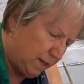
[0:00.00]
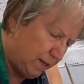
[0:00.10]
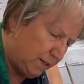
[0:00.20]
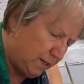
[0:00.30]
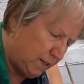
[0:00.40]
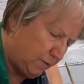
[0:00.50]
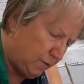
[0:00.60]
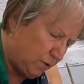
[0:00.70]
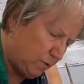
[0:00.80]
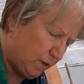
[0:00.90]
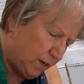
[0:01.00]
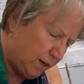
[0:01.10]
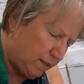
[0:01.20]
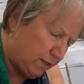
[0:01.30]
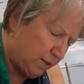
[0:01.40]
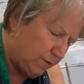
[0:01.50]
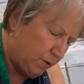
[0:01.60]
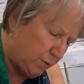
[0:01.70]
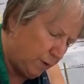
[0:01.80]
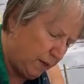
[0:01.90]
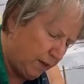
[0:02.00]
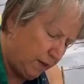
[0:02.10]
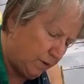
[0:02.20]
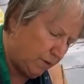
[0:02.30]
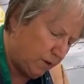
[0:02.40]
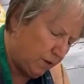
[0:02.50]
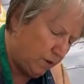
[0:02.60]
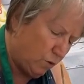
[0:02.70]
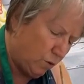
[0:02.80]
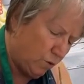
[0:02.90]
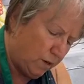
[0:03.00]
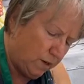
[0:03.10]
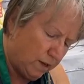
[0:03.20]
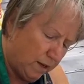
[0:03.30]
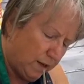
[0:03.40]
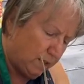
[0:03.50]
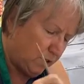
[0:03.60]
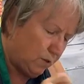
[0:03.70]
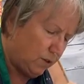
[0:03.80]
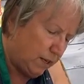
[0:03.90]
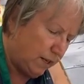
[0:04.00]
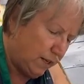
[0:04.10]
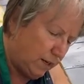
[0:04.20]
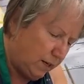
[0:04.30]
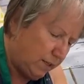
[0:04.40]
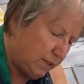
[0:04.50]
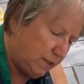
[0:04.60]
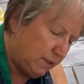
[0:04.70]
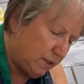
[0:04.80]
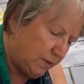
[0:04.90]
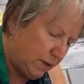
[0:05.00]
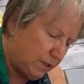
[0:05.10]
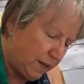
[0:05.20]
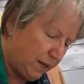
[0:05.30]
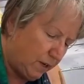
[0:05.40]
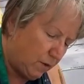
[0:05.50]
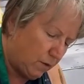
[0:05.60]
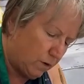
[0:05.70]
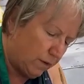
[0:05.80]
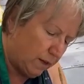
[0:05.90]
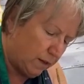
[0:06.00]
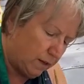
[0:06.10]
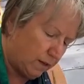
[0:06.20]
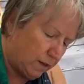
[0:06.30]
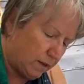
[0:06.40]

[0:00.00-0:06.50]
I think Steph was the one asking for the blank, for the indoor one. As soon as I get it listed, Steph, I'll tag you on that.